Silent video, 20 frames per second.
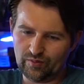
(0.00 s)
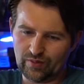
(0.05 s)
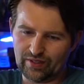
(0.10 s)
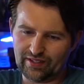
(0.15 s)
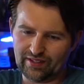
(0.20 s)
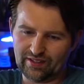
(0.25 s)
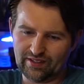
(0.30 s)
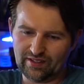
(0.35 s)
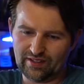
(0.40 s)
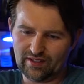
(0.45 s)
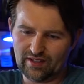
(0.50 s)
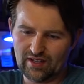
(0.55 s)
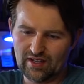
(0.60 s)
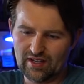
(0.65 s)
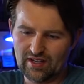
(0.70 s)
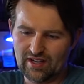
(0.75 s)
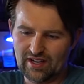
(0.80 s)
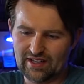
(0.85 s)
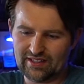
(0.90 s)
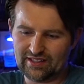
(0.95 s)
Once
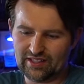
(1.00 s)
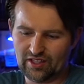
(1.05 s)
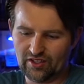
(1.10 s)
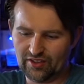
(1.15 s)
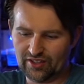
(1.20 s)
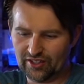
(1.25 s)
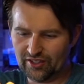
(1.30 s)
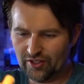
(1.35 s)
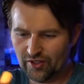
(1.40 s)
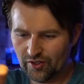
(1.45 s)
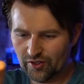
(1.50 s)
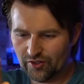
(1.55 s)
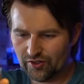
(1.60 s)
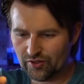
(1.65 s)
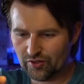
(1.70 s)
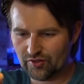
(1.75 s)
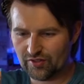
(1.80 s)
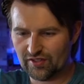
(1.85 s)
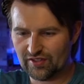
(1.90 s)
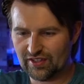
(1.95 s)
I see how things goes
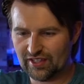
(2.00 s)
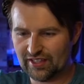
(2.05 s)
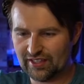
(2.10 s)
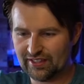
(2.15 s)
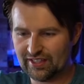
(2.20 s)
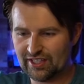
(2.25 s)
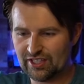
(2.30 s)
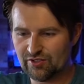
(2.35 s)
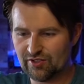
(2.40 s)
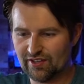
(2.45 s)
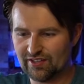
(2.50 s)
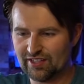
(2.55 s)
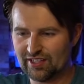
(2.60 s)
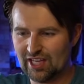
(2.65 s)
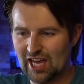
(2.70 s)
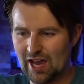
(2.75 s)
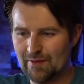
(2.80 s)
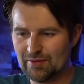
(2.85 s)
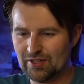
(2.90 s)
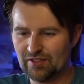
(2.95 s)
or something interesting
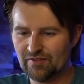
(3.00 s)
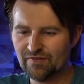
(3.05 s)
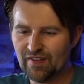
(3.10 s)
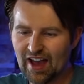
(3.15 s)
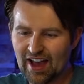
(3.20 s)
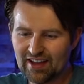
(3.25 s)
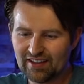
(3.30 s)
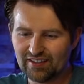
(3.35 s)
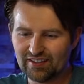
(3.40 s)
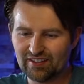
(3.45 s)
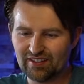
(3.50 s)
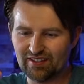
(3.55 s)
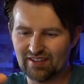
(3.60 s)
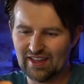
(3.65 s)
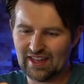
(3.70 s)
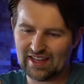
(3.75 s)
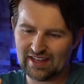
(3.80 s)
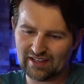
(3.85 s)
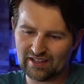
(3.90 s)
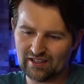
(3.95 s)
happens fast,
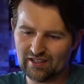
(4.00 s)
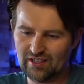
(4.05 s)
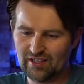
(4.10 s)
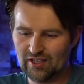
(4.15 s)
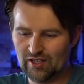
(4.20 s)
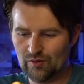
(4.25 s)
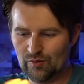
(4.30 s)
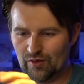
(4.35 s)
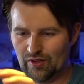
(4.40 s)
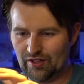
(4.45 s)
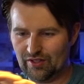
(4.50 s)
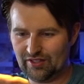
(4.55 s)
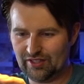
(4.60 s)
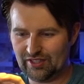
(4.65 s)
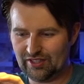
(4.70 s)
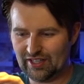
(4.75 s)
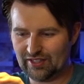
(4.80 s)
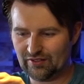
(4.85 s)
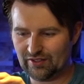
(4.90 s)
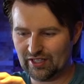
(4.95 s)
then
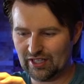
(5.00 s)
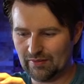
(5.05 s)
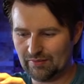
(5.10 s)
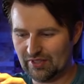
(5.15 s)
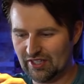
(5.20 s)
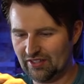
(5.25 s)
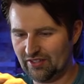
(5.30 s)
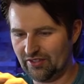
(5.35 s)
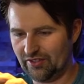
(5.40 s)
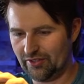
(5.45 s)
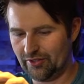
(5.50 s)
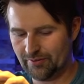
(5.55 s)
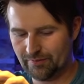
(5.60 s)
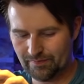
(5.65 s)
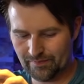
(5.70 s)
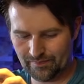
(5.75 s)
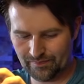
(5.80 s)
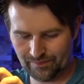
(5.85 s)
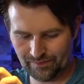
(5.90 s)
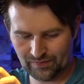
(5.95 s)
you guys will get an update sooner.
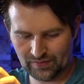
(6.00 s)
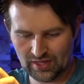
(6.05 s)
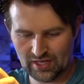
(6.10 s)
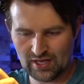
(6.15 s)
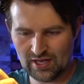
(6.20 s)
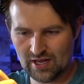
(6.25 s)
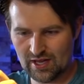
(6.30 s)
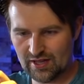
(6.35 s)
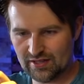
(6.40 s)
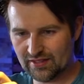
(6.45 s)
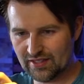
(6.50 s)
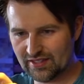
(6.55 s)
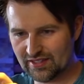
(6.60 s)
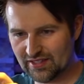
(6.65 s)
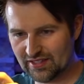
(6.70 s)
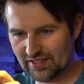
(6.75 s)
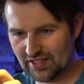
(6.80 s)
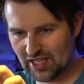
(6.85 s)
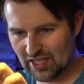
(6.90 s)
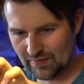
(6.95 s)
That's
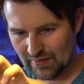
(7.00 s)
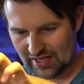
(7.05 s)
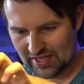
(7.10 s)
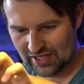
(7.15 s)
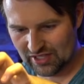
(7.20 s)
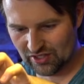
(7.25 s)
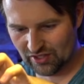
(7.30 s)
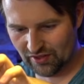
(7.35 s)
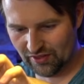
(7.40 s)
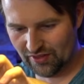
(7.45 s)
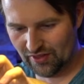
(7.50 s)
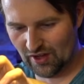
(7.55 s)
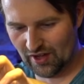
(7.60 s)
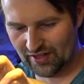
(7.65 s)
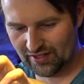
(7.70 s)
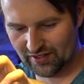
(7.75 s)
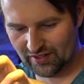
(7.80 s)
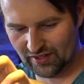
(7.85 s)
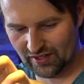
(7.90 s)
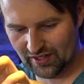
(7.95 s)
just kind of my initial
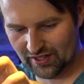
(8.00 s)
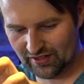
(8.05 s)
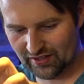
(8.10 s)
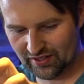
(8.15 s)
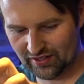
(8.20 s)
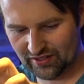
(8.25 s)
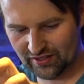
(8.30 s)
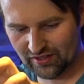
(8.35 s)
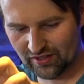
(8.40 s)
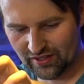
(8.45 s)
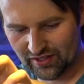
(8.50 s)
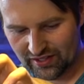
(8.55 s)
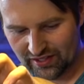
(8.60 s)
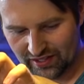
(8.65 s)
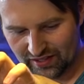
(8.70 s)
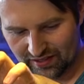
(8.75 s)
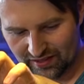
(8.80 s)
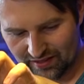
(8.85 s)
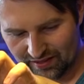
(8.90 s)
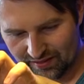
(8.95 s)
thoughts on the start of
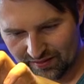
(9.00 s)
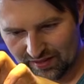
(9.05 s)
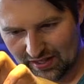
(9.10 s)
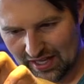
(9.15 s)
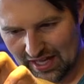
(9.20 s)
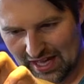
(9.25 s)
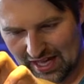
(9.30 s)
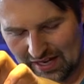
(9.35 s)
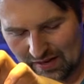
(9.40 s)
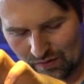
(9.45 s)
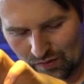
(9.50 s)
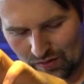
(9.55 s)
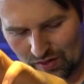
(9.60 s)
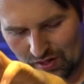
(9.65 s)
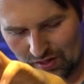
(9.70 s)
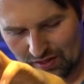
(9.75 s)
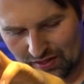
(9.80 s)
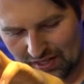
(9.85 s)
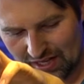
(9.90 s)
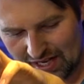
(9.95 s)
this, and
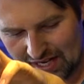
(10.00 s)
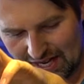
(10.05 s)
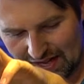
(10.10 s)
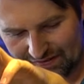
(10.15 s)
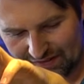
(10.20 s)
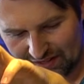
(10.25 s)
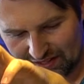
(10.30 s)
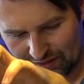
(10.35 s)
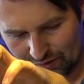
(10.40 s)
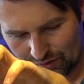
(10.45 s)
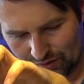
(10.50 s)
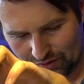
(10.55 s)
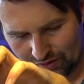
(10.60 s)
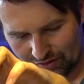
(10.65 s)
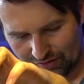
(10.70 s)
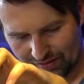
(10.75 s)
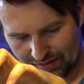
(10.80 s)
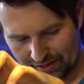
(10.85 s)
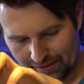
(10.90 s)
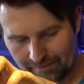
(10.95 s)
we'll kind of have to see where it
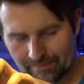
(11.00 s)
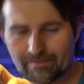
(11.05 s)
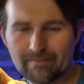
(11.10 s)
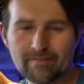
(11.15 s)
goes from there.